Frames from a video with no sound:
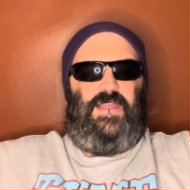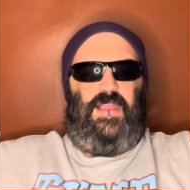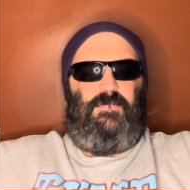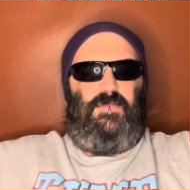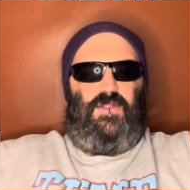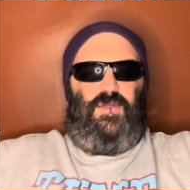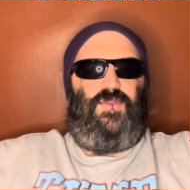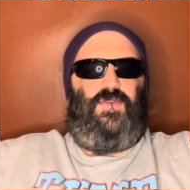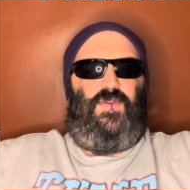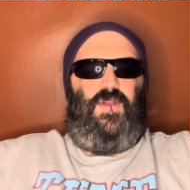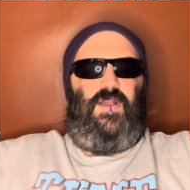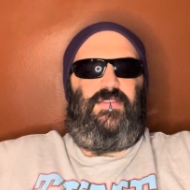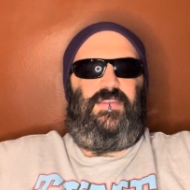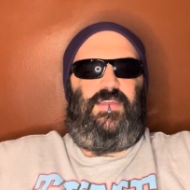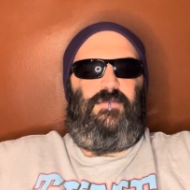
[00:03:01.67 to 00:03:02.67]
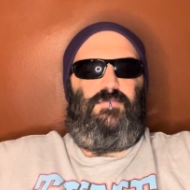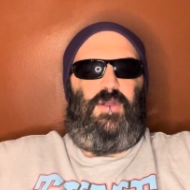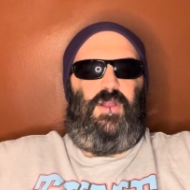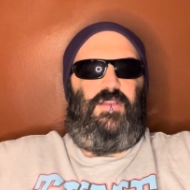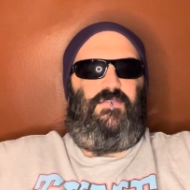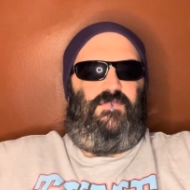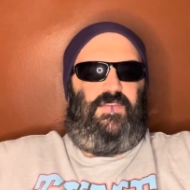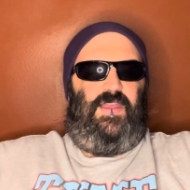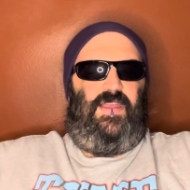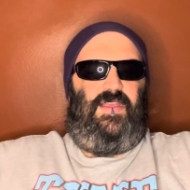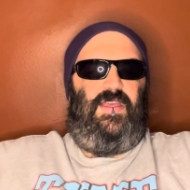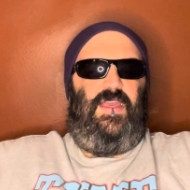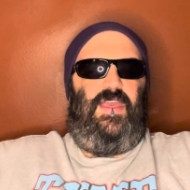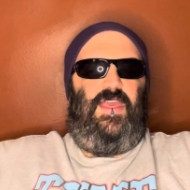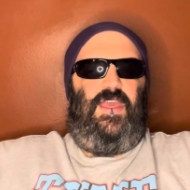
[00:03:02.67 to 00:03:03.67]
like Miller's Crossing and Barton
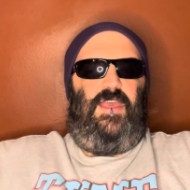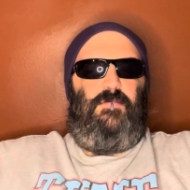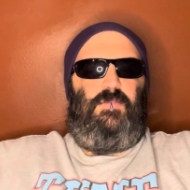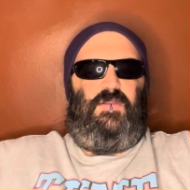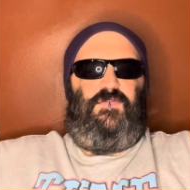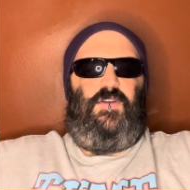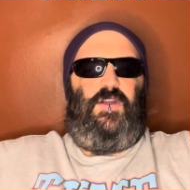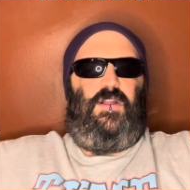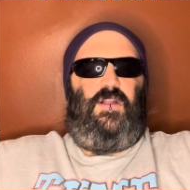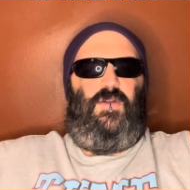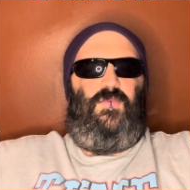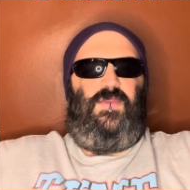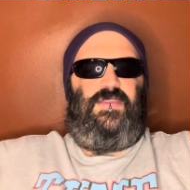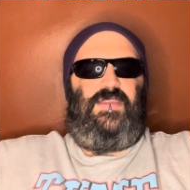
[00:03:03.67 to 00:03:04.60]
Fink. But Fargo was